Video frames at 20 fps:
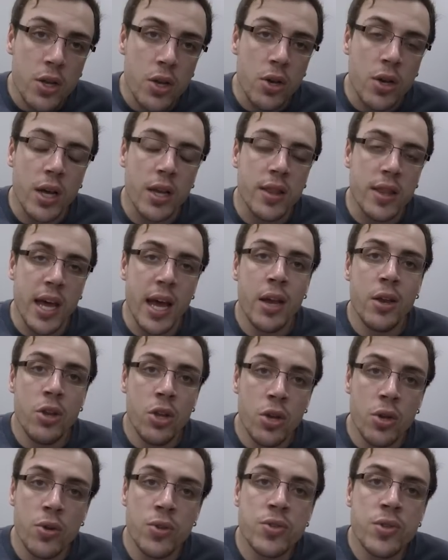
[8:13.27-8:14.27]
you can then
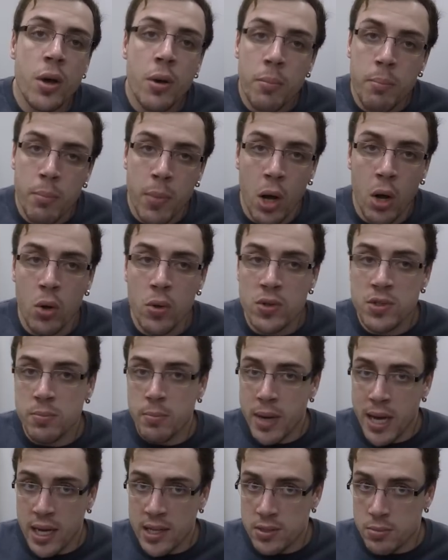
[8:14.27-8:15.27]
use moles
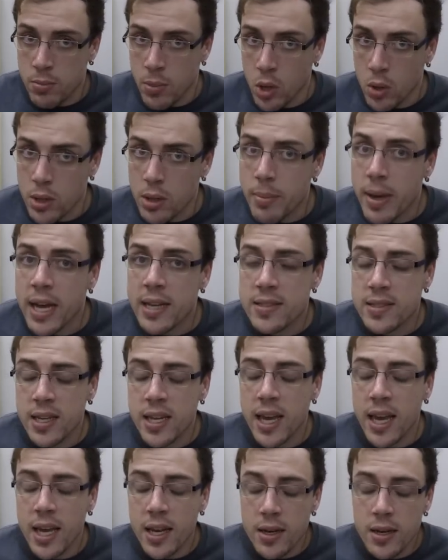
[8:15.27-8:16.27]
mass molar mass
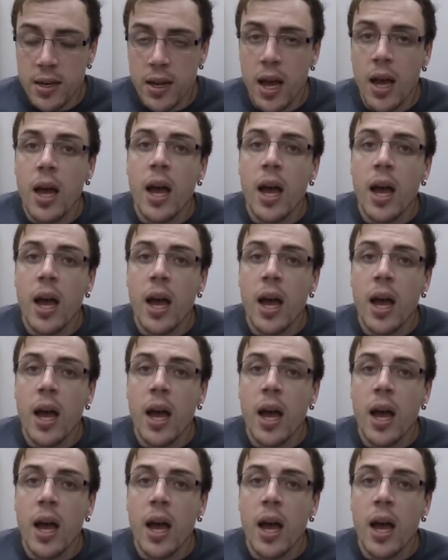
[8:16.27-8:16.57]
again